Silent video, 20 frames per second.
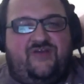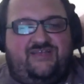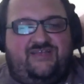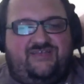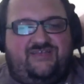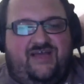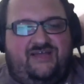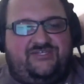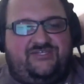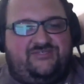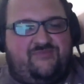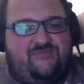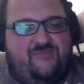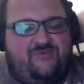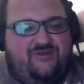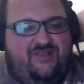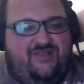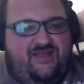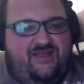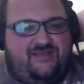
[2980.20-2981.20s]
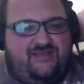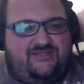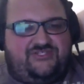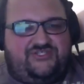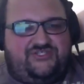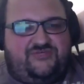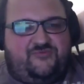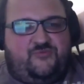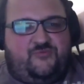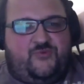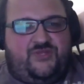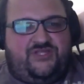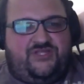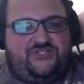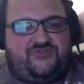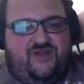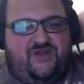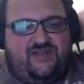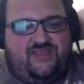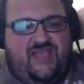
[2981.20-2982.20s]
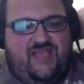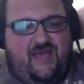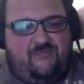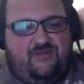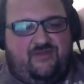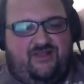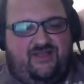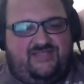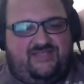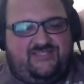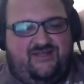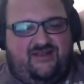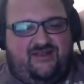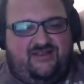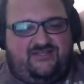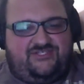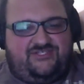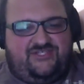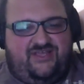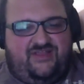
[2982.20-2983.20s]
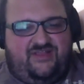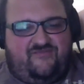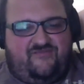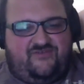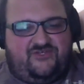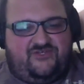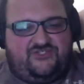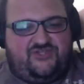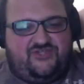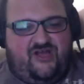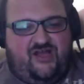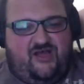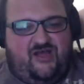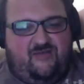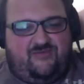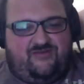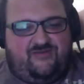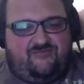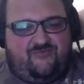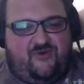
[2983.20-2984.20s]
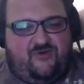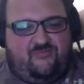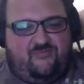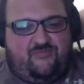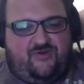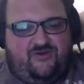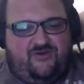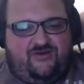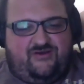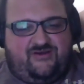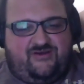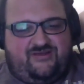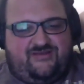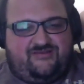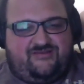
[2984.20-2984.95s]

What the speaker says: I just remembered, like, she really tried to capitalize on it. She, like, left her job and wrote a book.